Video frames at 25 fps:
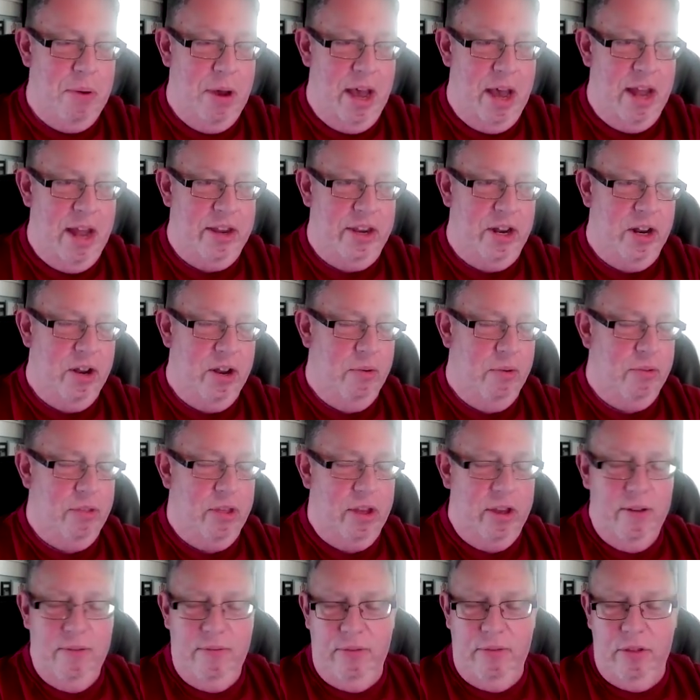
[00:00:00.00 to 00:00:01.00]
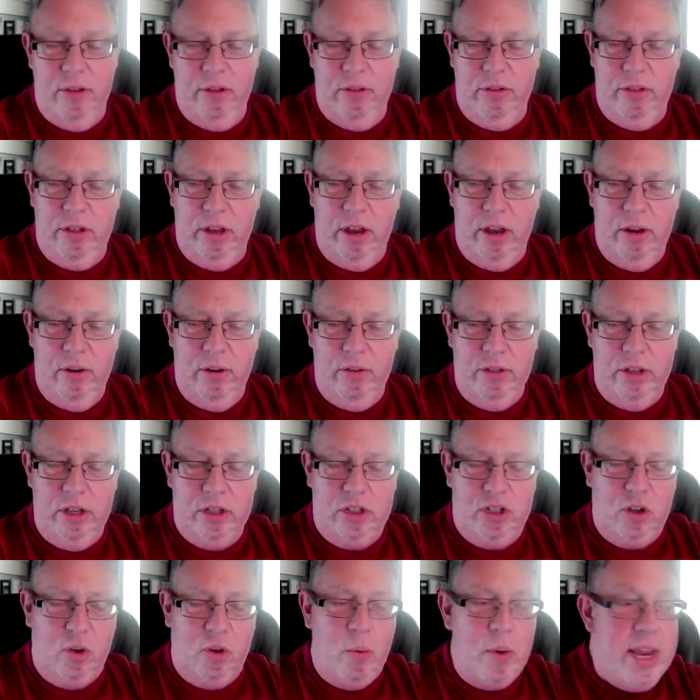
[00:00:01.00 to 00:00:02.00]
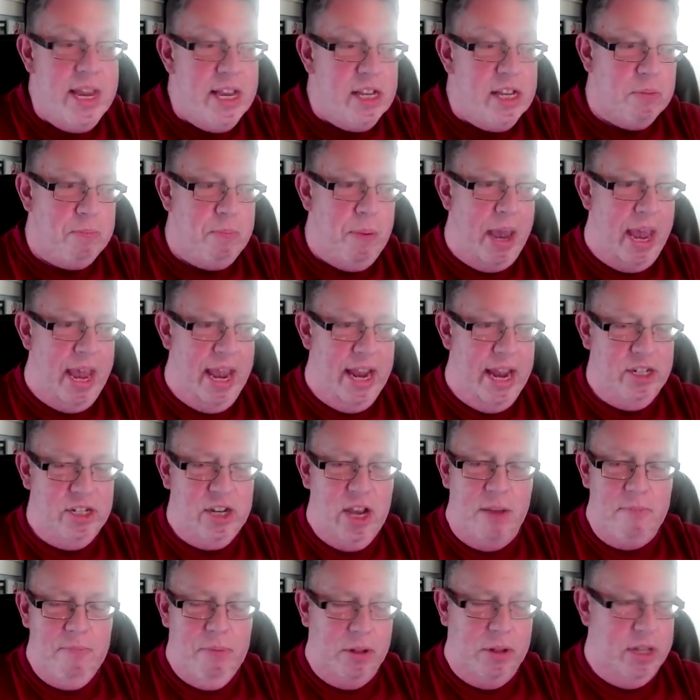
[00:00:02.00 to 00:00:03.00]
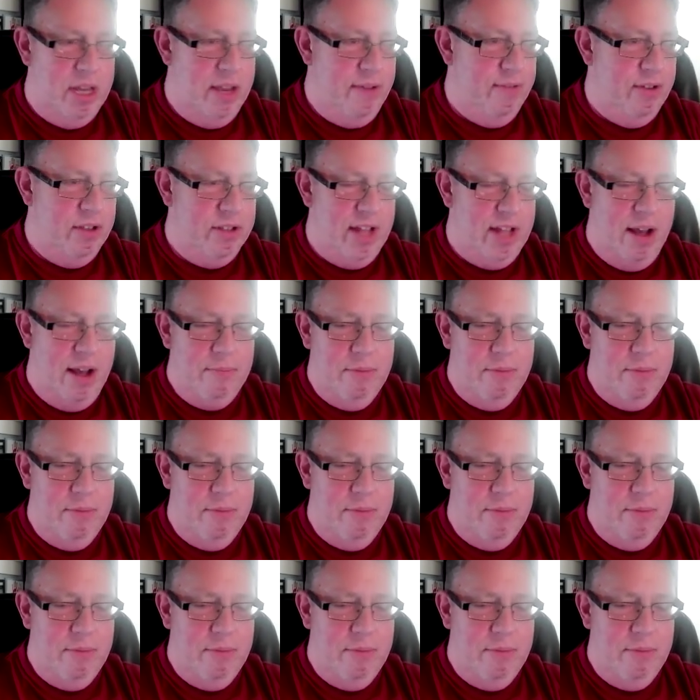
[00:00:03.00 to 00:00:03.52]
but the squeeze page, I believe,